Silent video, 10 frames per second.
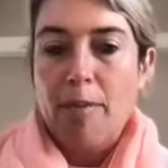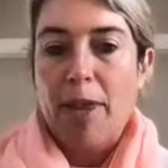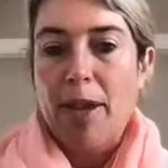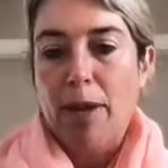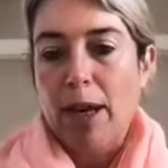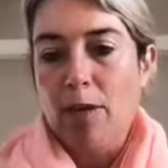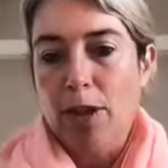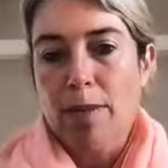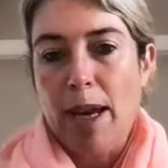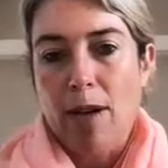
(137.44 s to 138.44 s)
But then we can
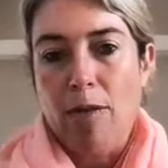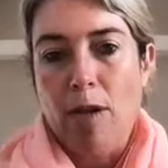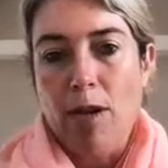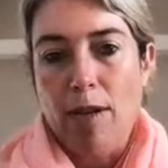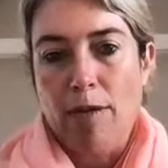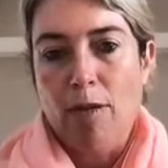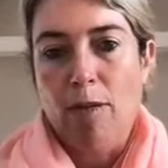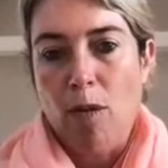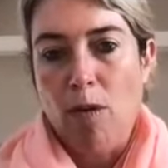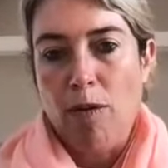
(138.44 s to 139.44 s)
also make a roller for
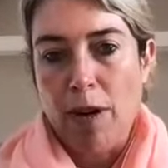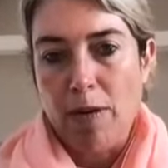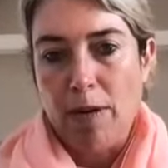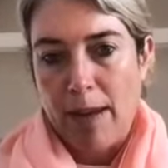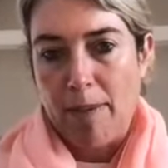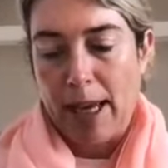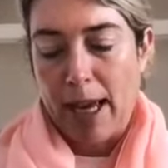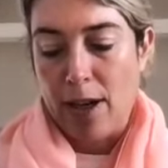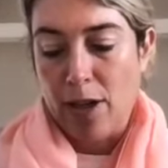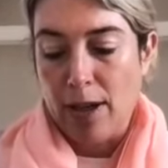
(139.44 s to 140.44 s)
more frequent
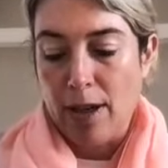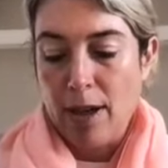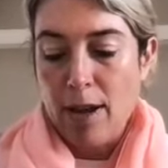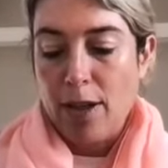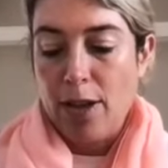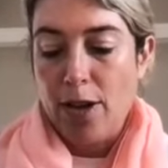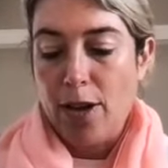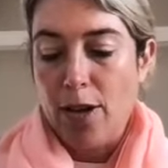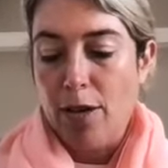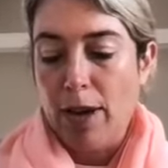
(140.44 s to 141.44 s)
application.
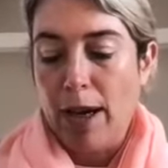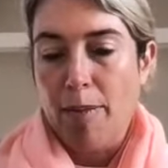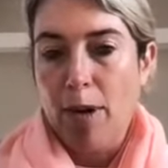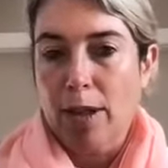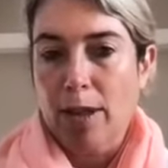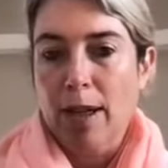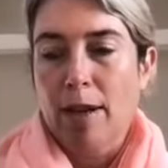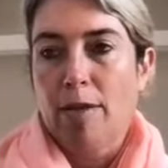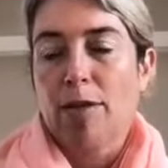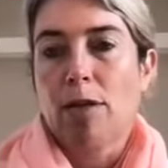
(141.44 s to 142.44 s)
So we can put,
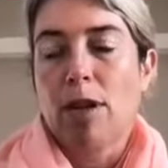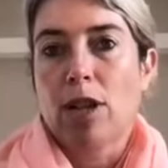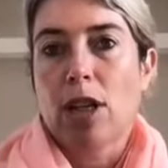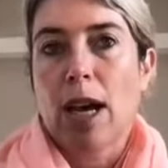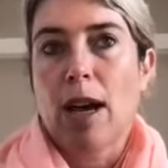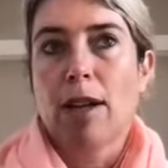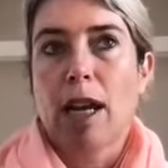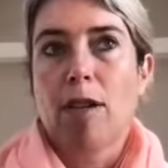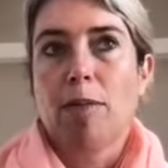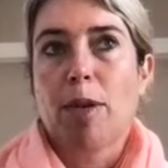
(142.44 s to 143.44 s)
for a child,
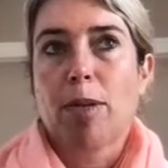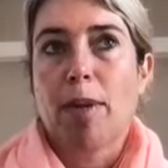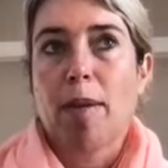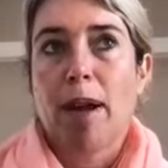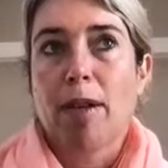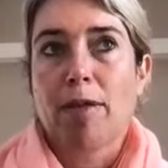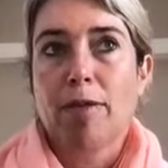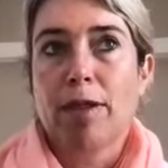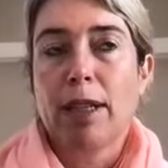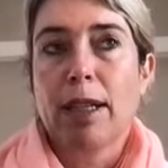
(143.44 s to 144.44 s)
I'd put about
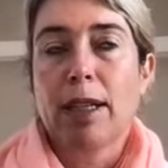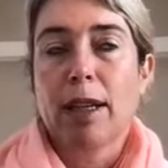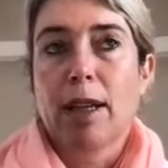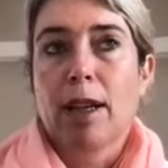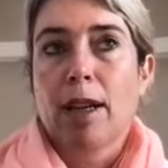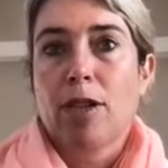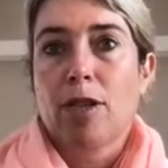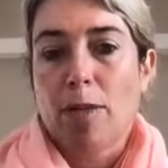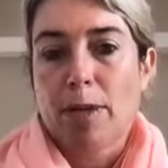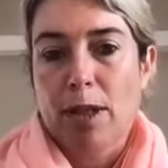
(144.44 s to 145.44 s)
15
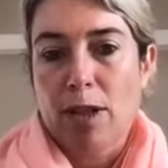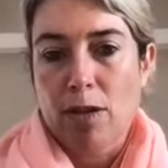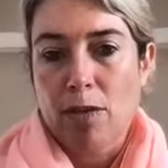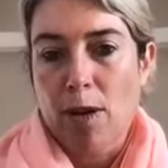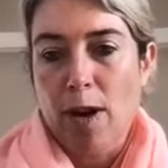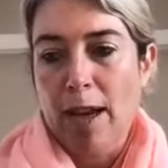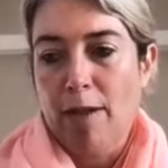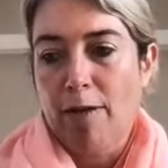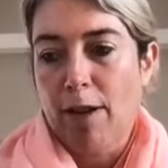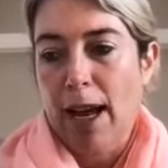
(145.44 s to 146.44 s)
drops into a roller.
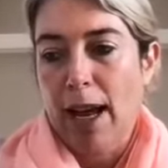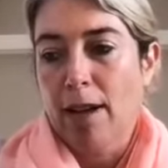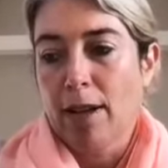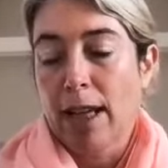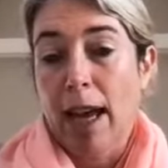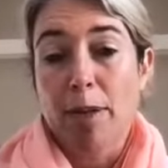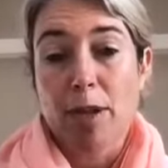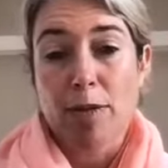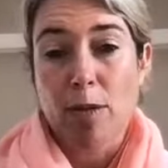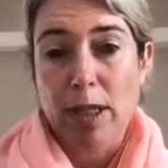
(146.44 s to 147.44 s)
For an adult, up to
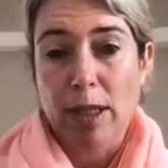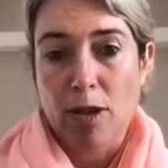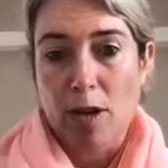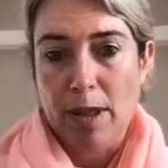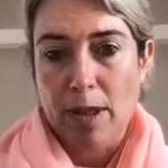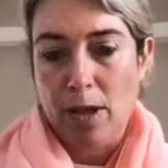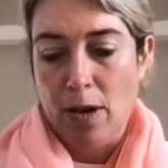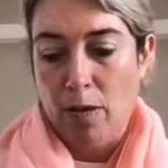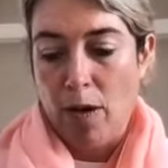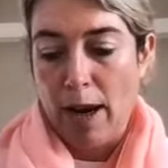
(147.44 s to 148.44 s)
40 drops into
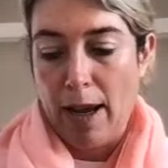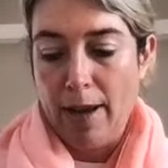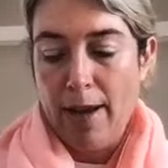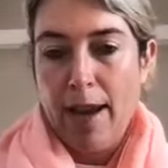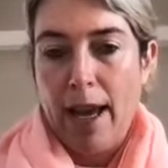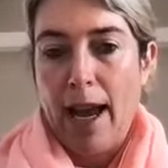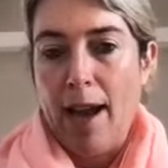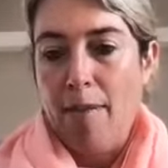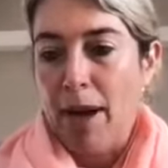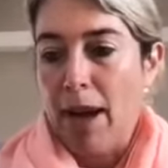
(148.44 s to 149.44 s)
a roller.
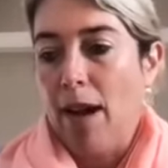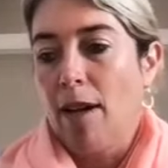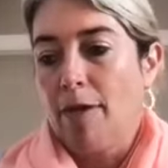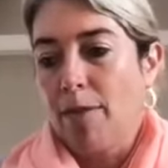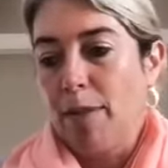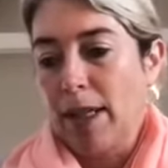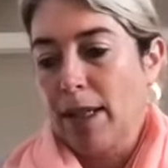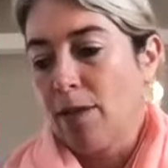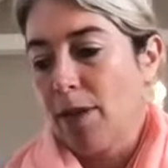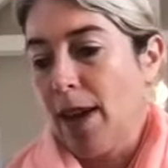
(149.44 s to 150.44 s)
And I'll often mix
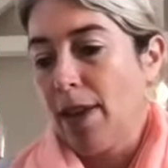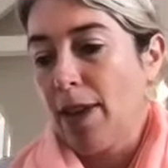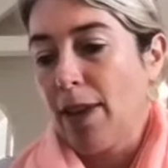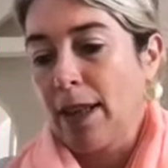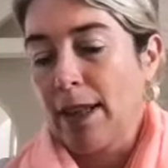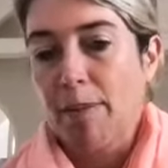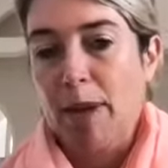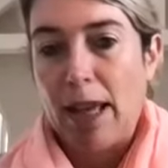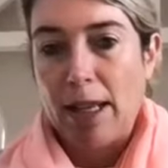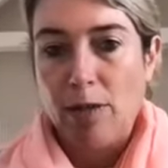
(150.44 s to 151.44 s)
it with other things,
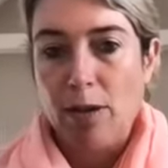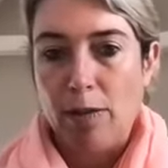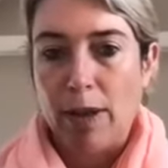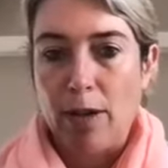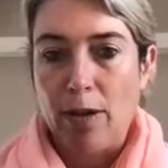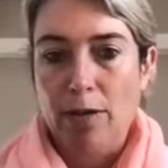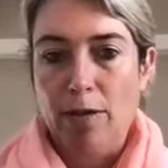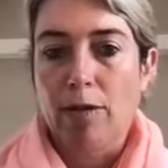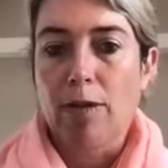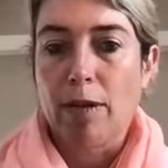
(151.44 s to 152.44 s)
but that's what we use
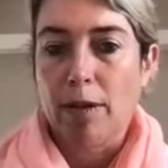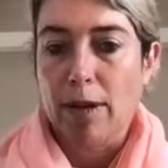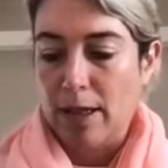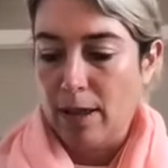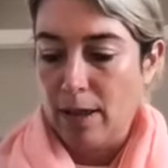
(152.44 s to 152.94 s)
for frequent